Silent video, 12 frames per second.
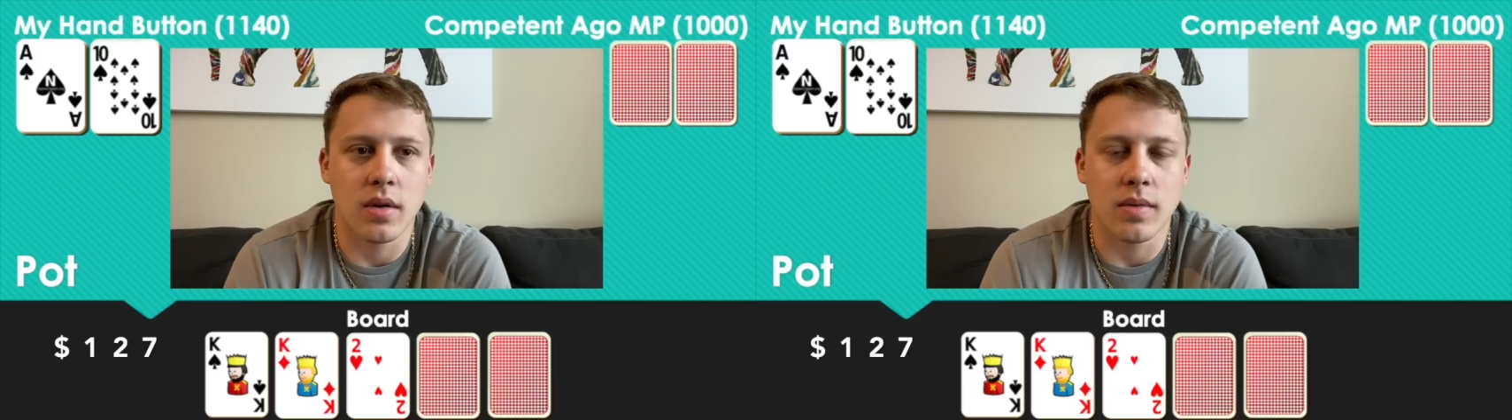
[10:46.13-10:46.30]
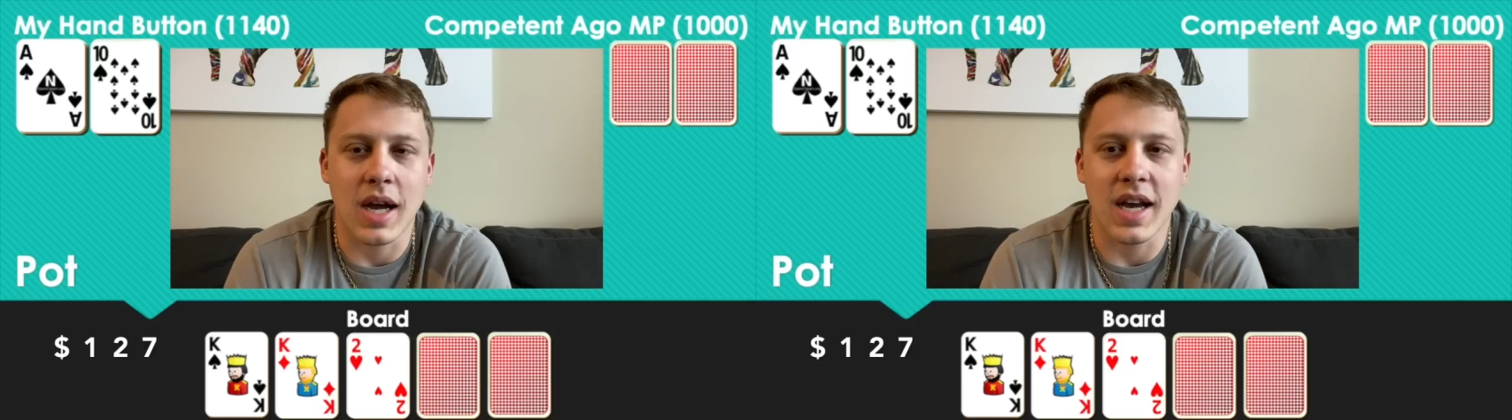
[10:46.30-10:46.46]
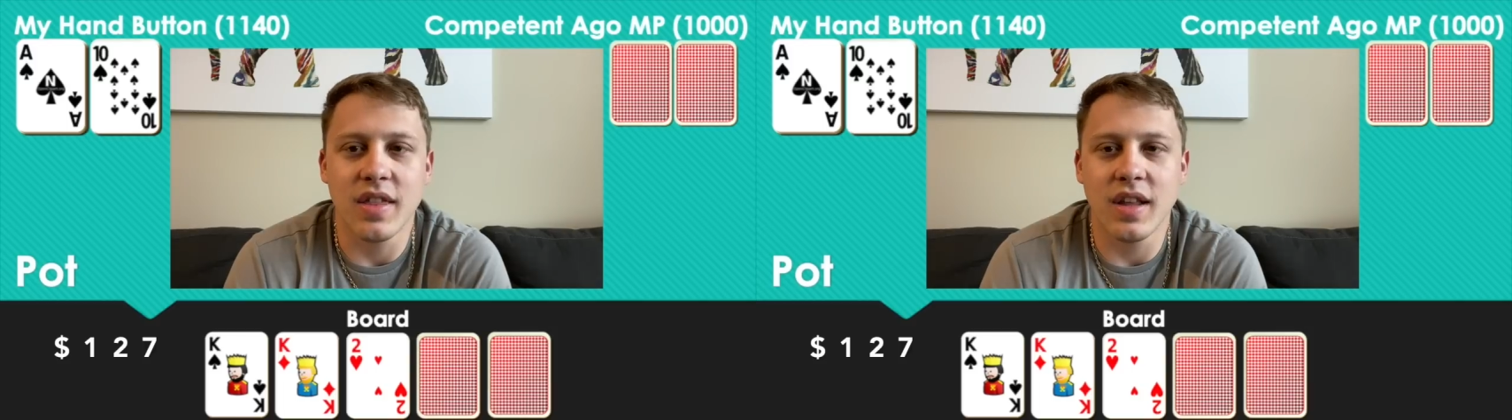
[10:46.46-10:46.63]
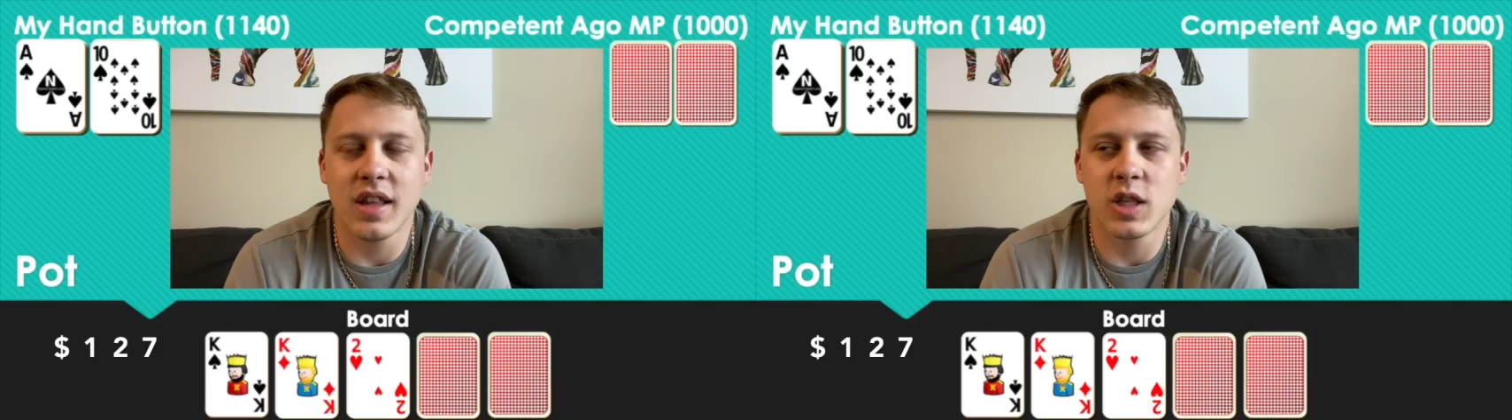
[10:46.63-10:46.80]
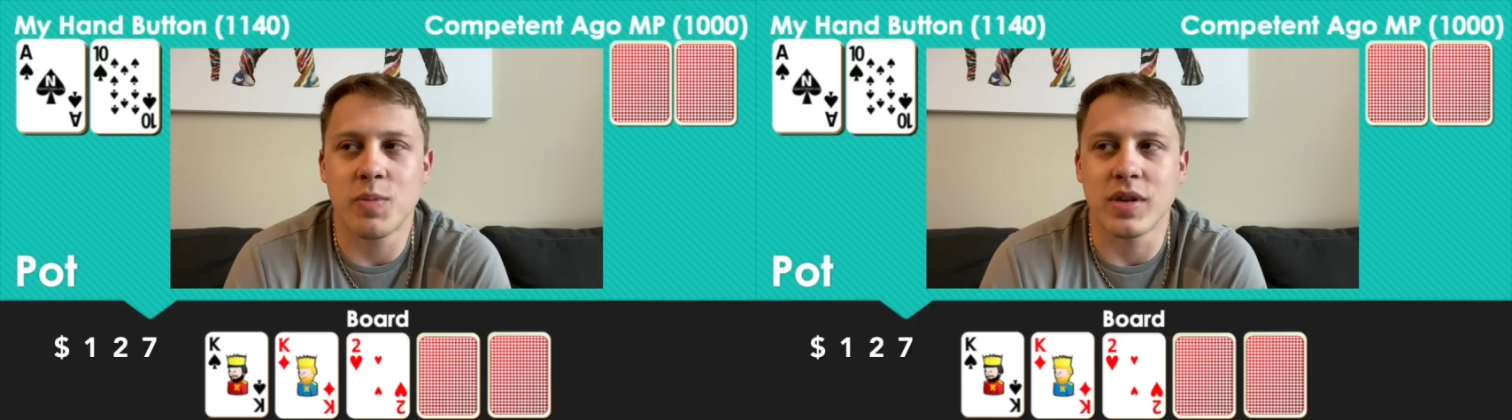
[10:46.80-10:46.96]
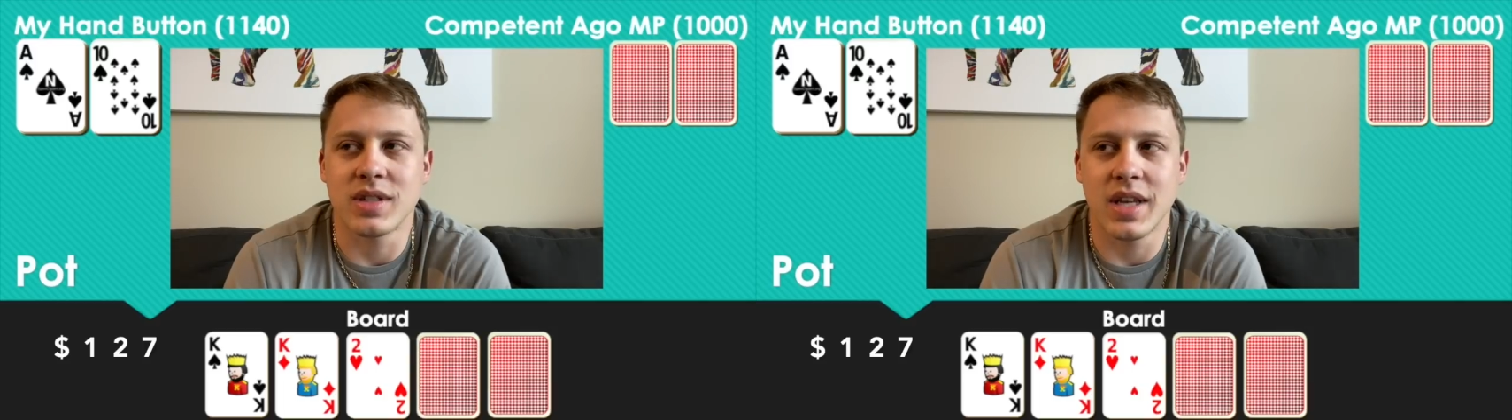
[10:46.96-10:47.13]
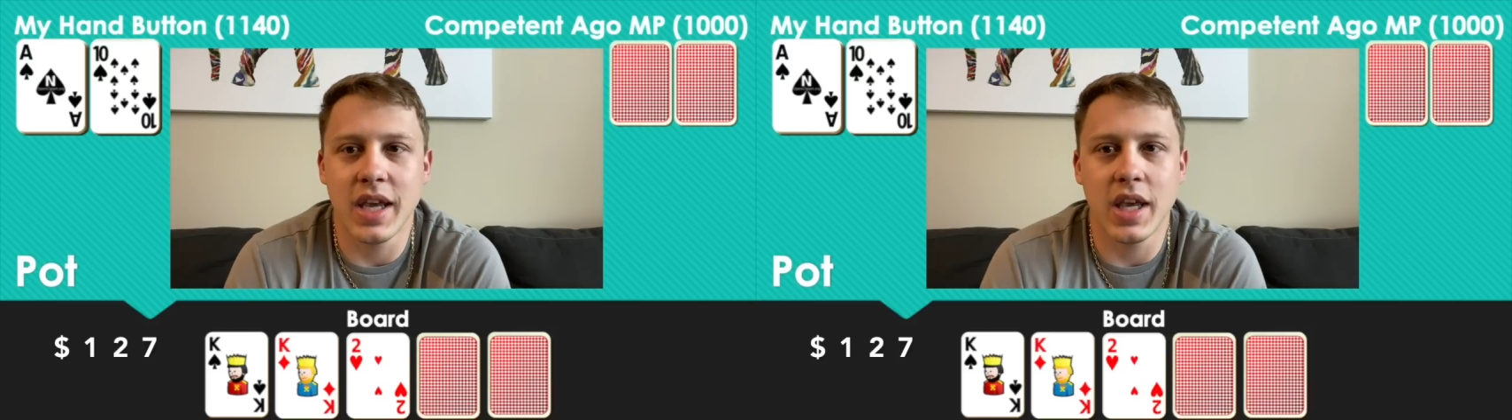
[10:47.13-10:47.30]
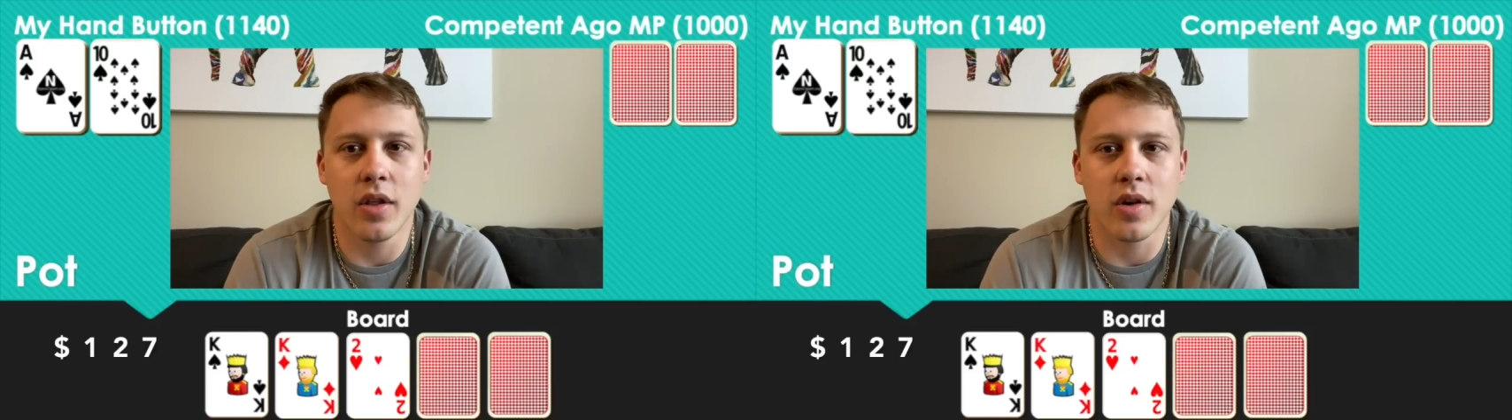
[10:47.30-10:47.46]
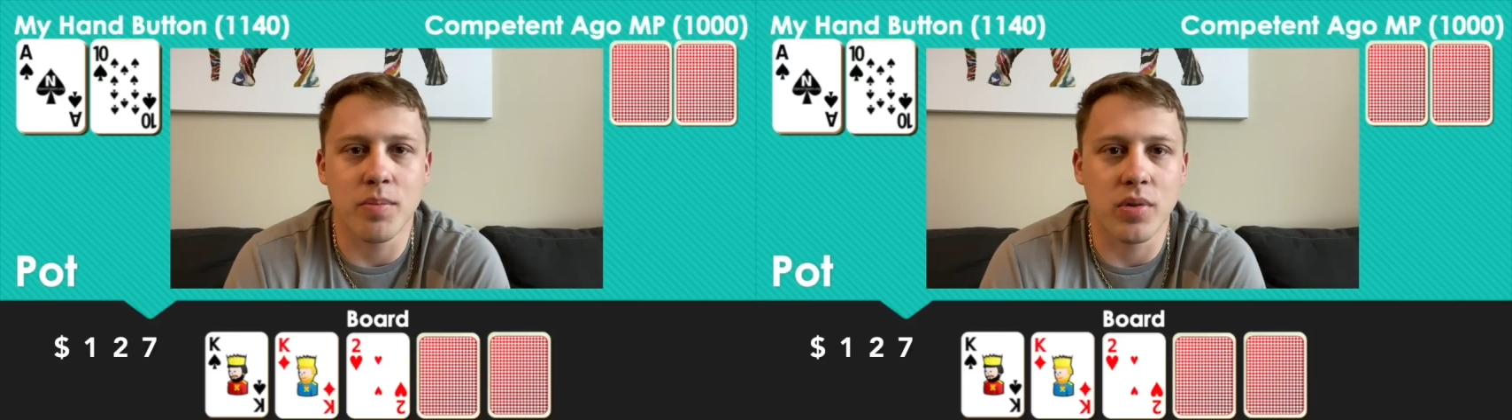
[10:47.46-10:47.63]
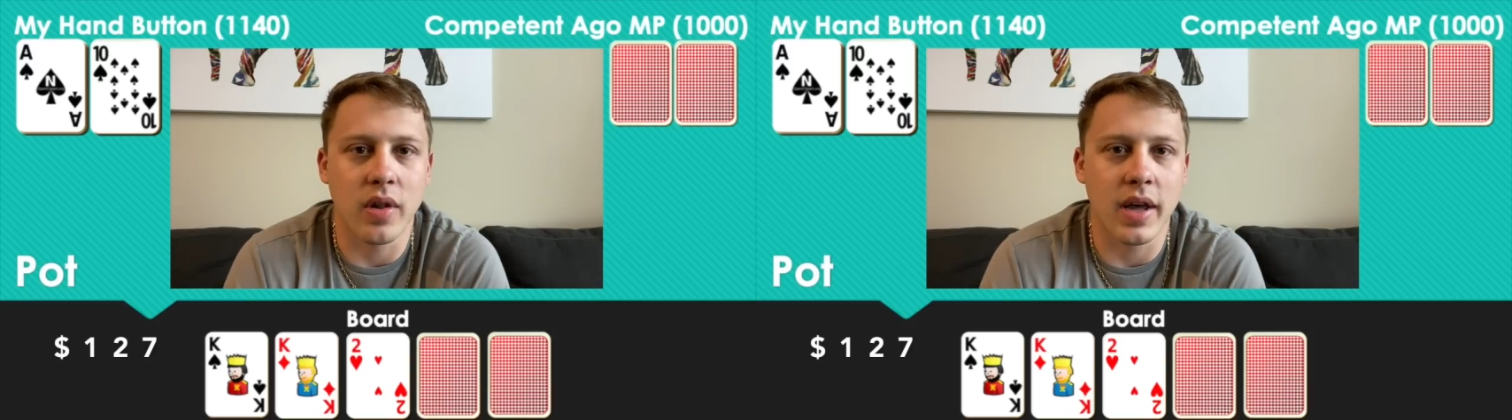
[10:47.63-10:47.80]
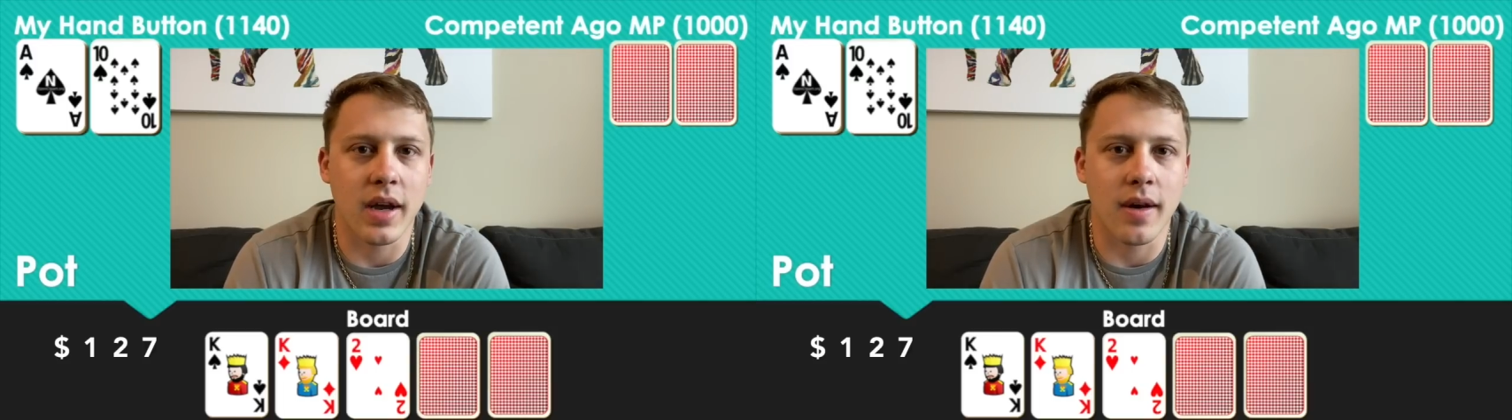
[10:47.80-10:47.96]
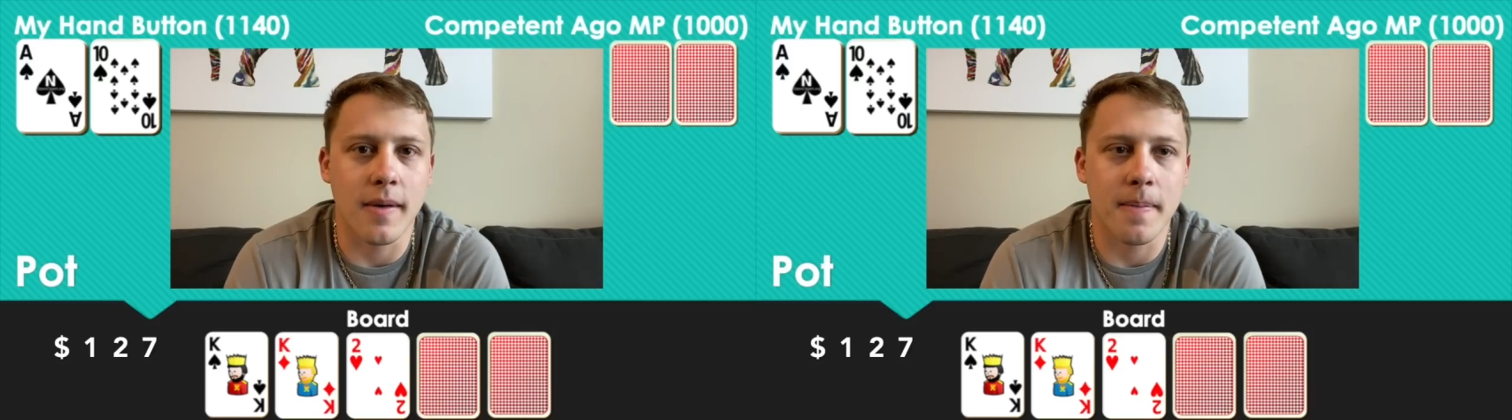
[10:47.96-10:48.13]
I think this particular
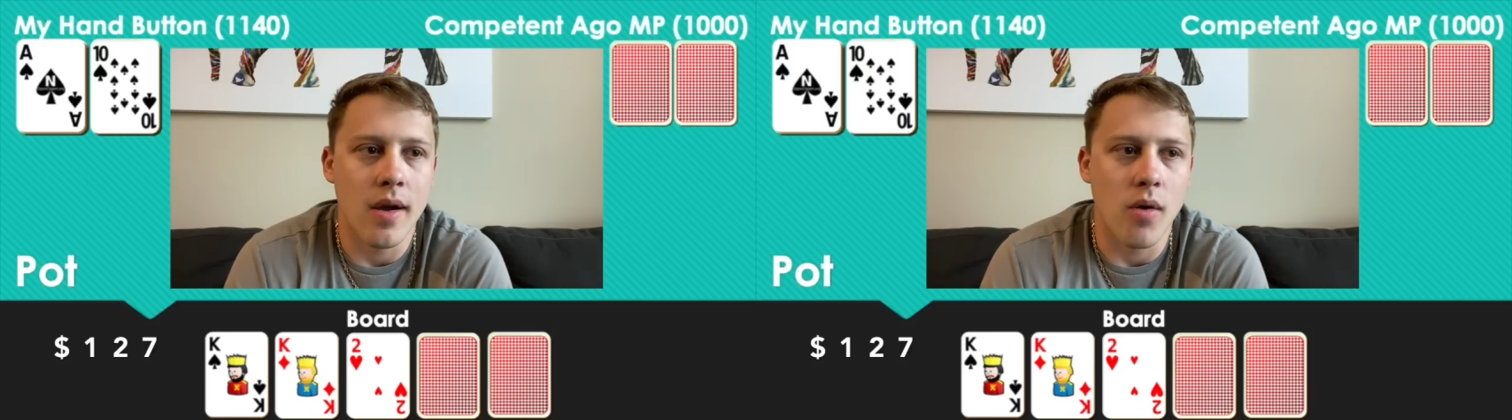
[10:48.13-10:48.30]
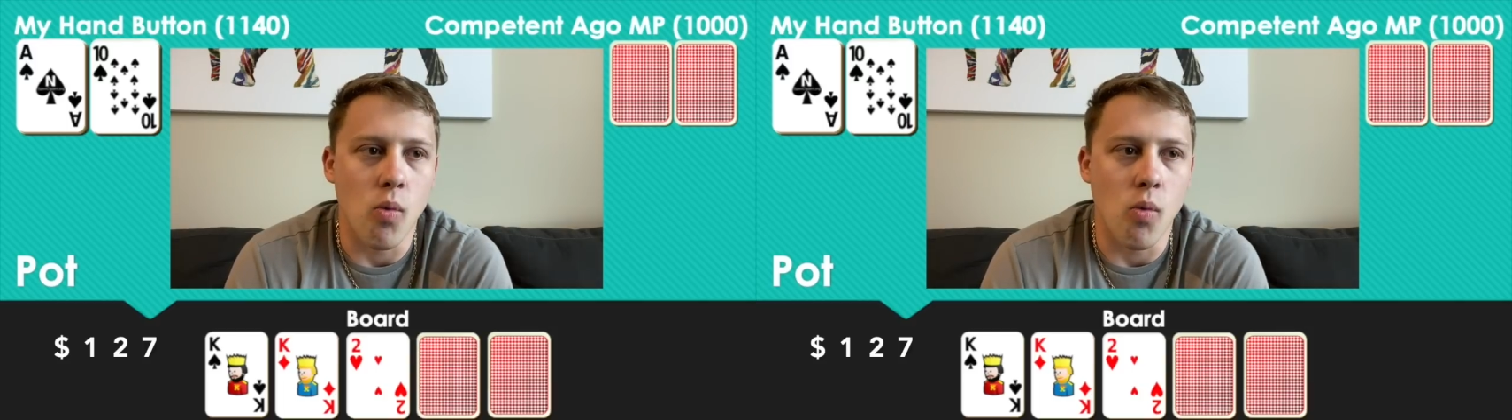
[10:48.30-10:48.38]
player